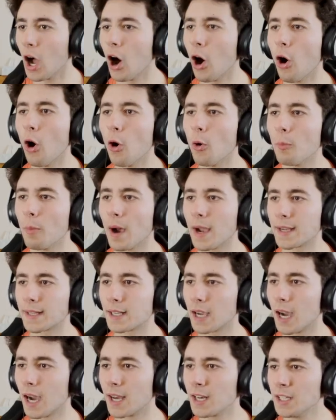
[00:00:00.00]
Oh my
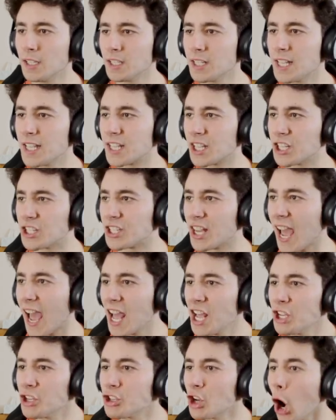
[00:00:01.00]
god. He could da-
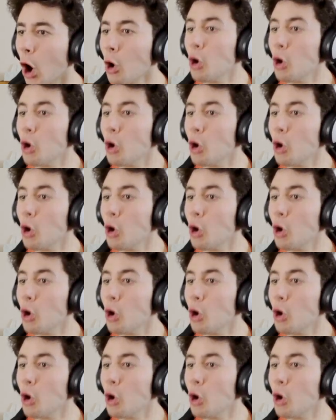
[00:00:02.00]
No.